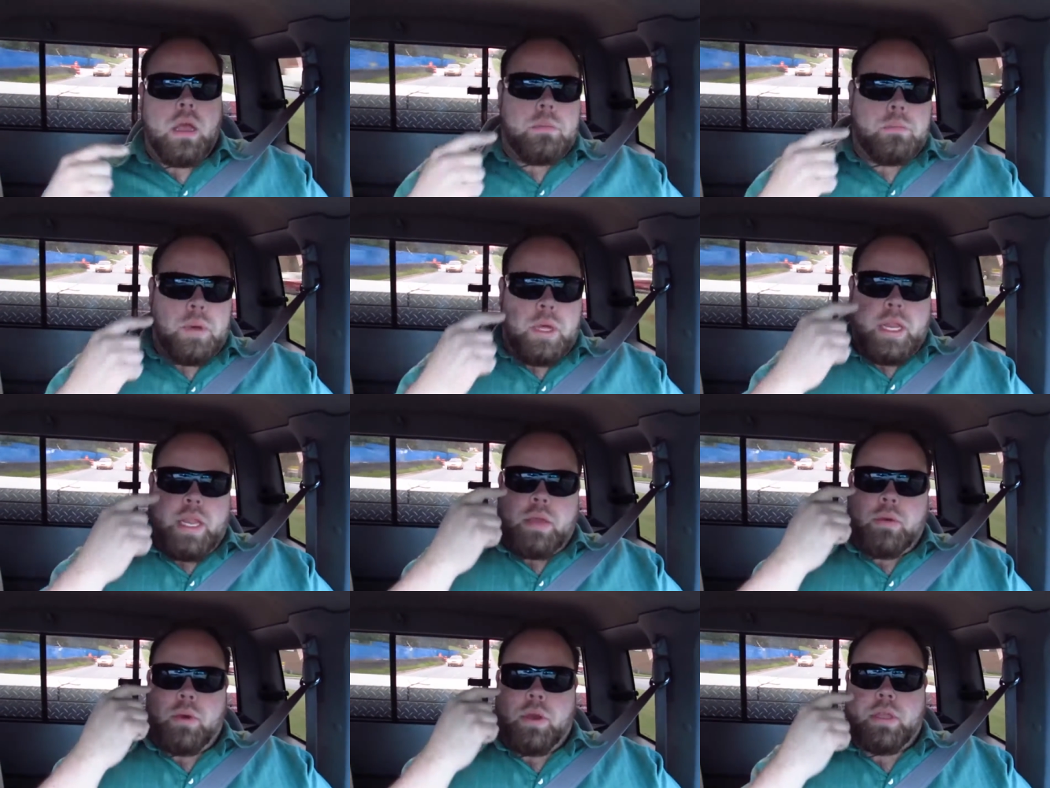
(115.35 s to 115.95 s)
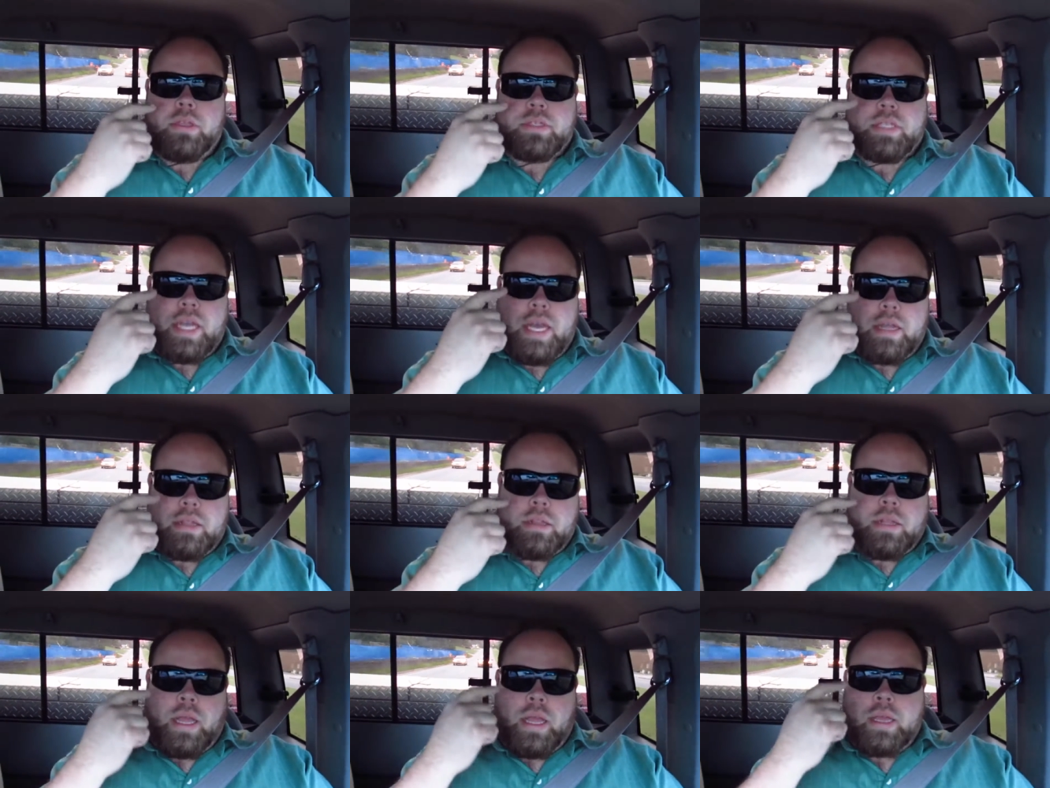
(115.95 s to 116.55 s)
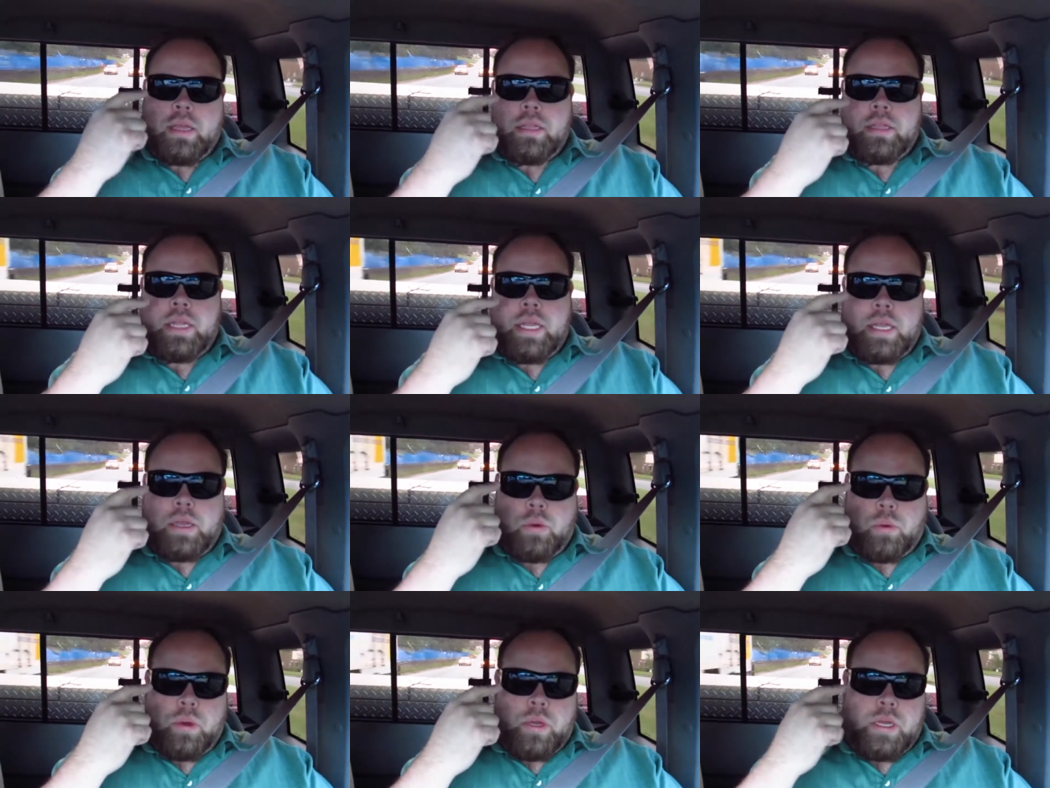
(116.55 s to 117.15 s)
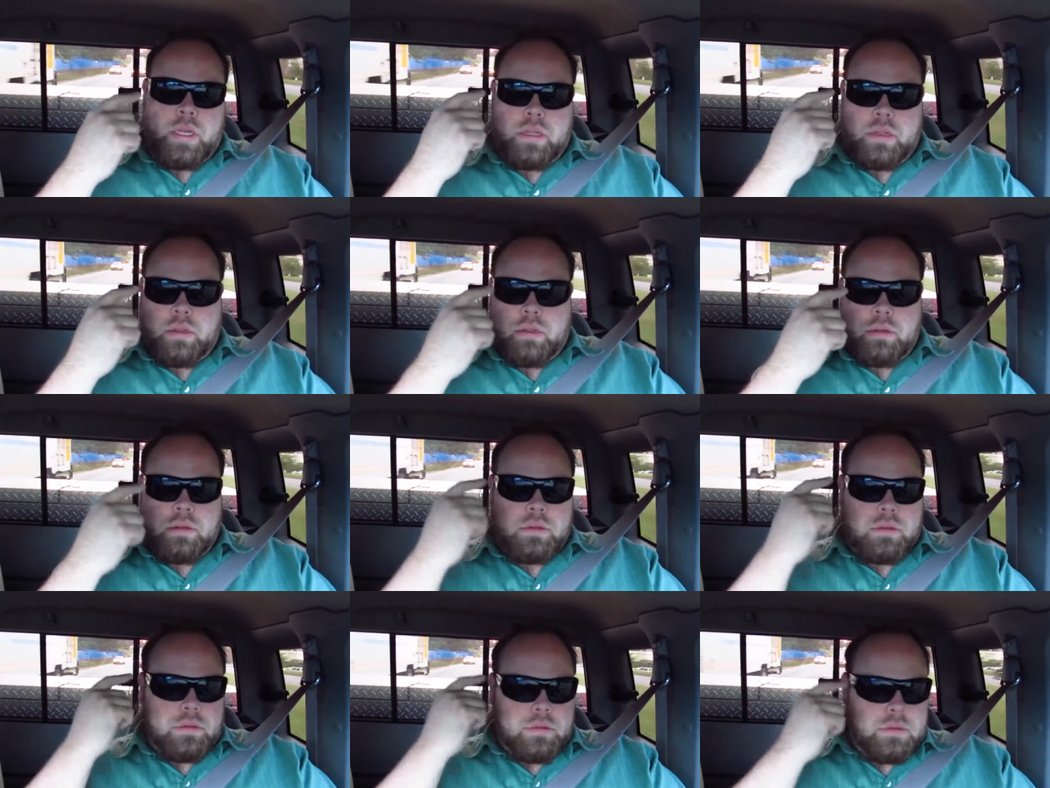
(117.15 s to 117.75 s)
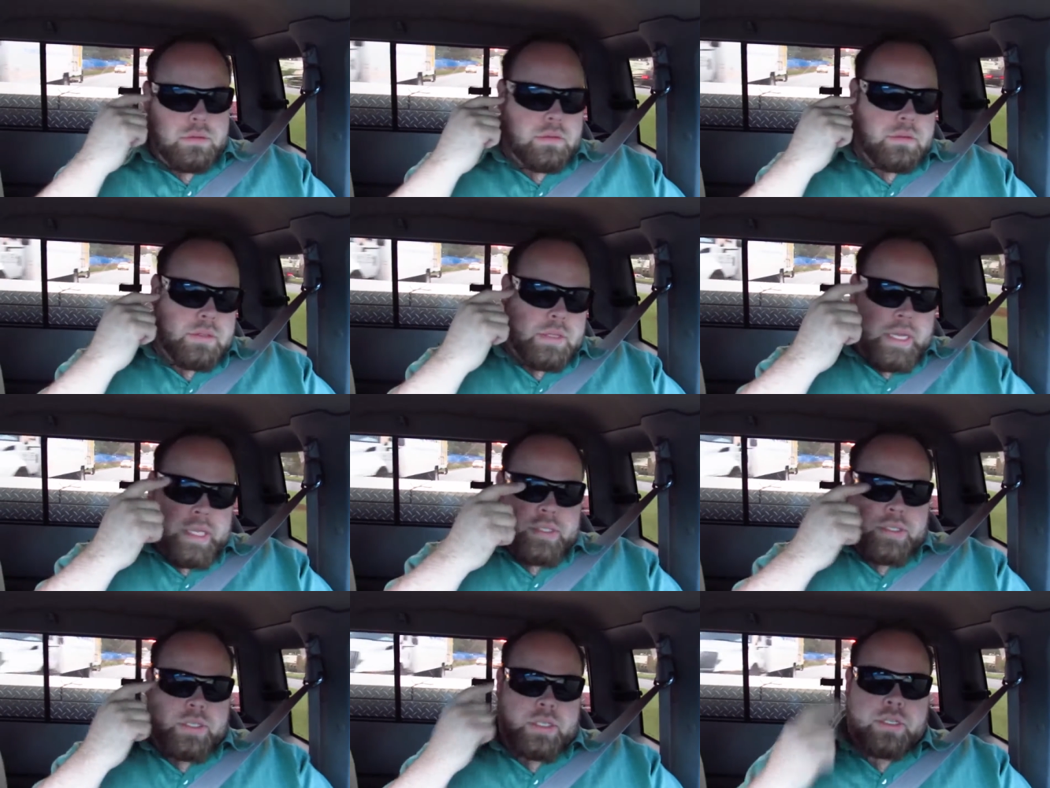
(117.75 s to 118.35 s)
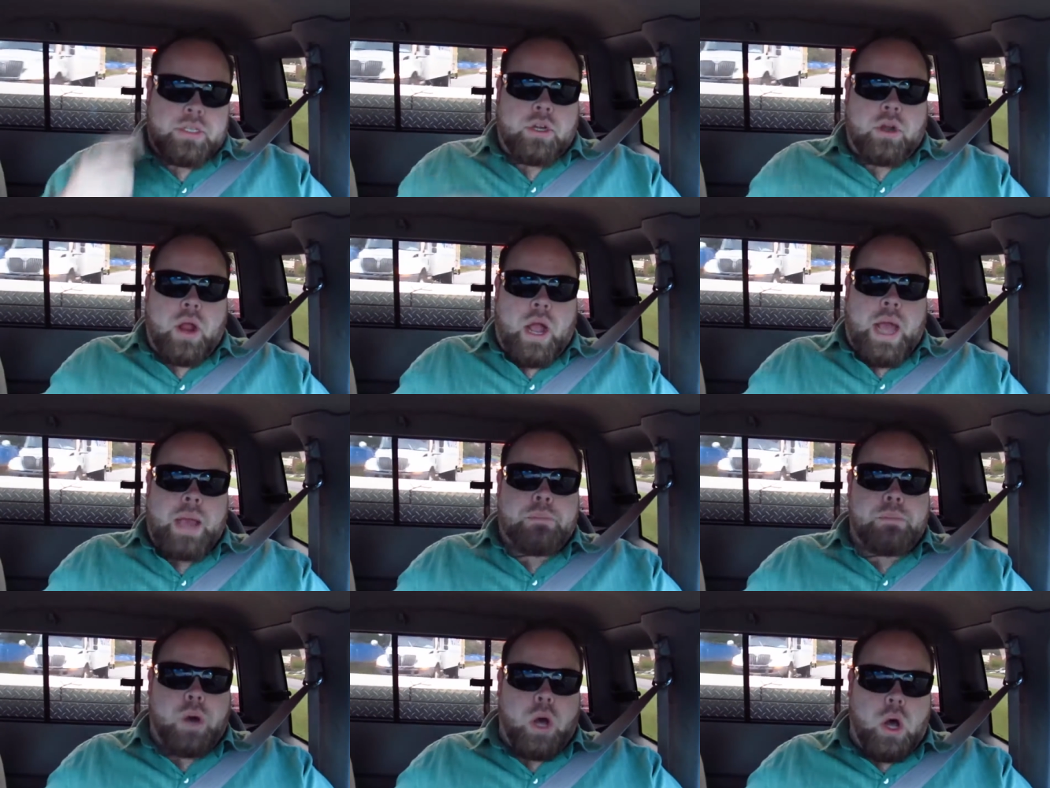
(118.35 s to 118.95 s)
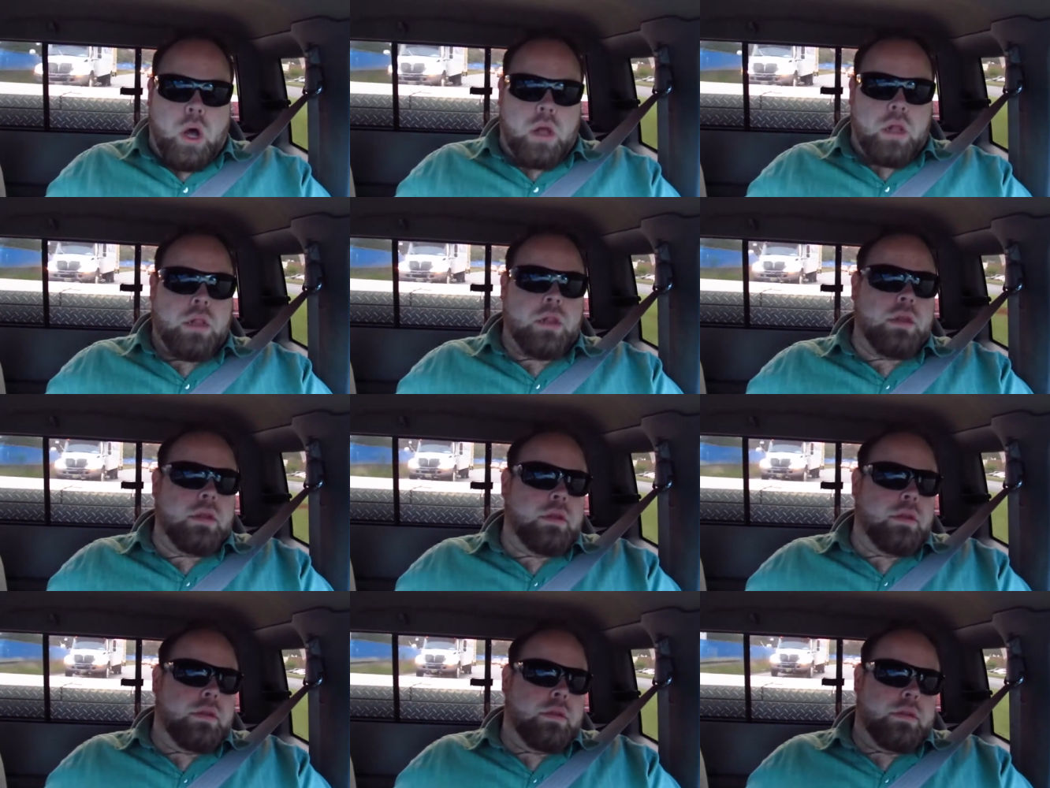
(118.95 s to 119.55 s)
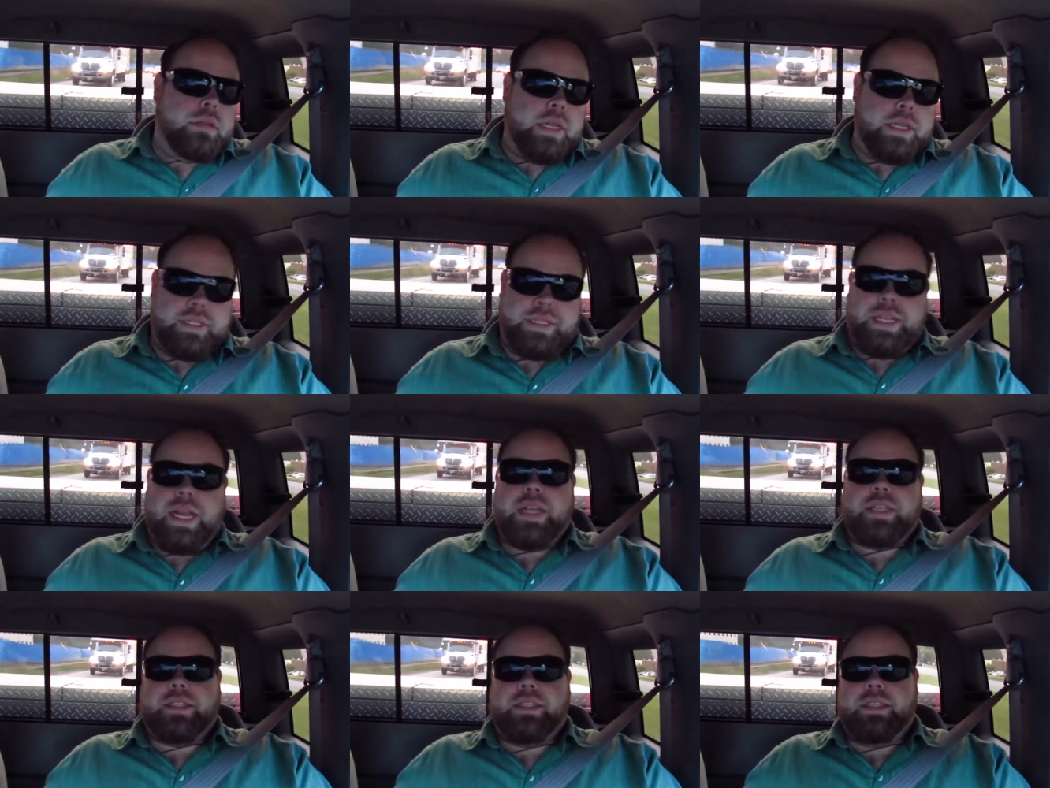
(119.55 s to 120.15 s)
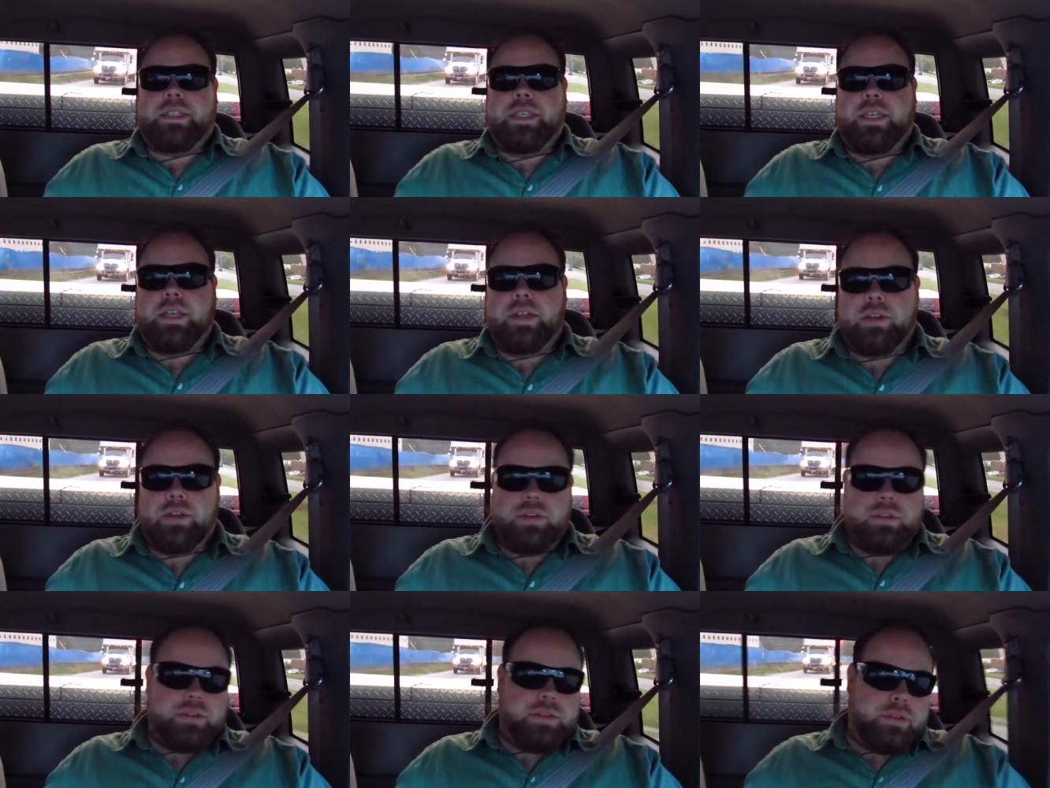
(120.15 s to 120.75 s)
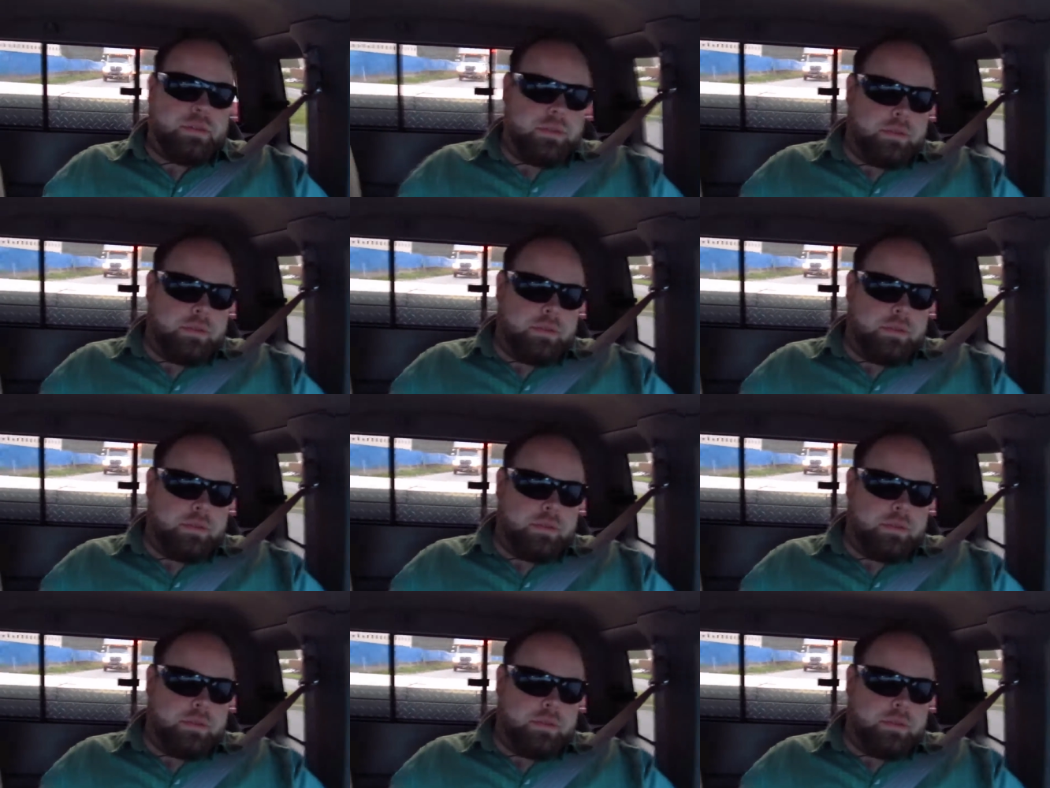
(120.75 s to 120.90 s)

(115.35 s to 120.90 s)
but anyways, that like liquid that's in your eyeball, that's not the tears.